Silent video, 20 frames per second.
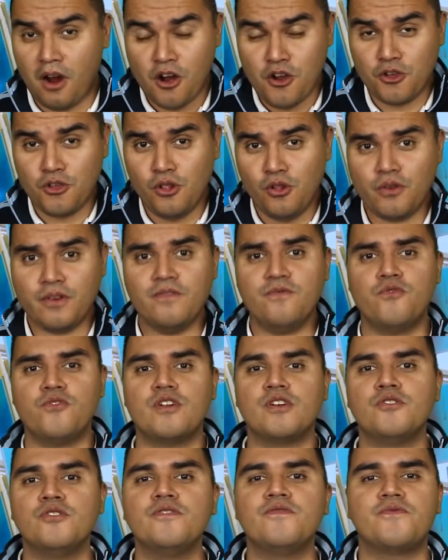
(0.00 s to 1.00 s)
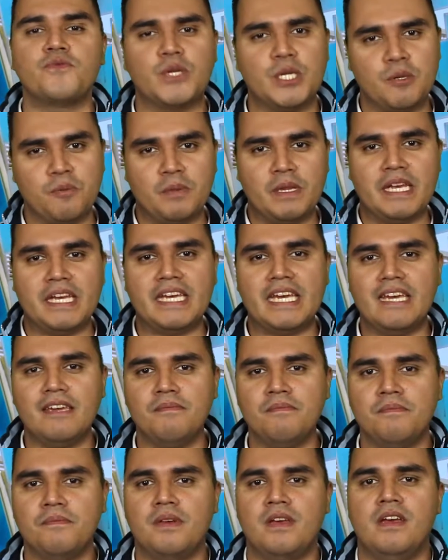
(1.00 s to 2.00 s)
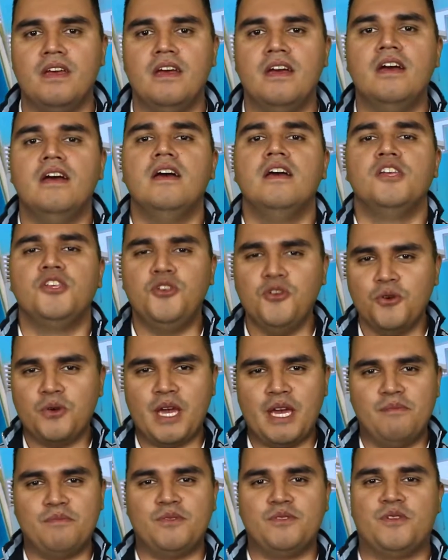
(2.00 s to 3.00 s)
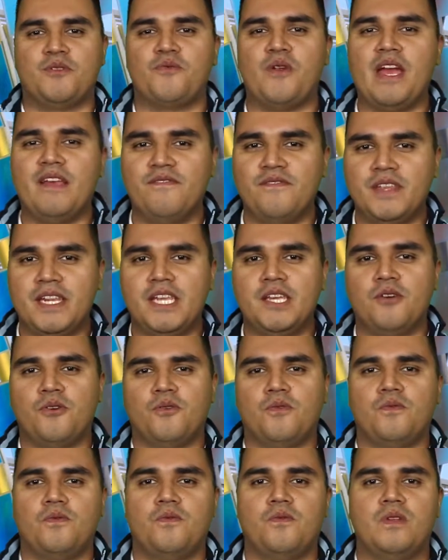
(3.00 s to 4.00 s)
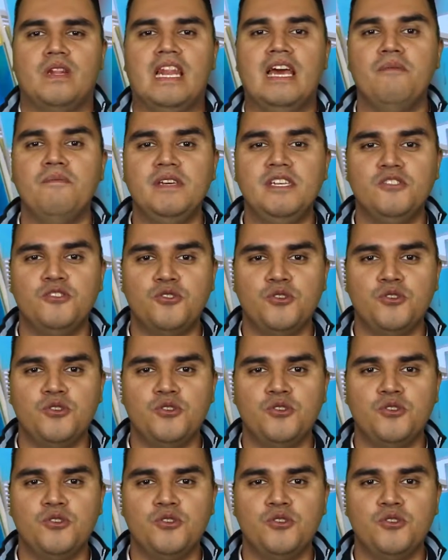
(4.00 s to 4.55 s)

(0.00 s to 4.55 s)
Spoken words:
Are you looking for a good free-to-play game? You came to the right video. Let me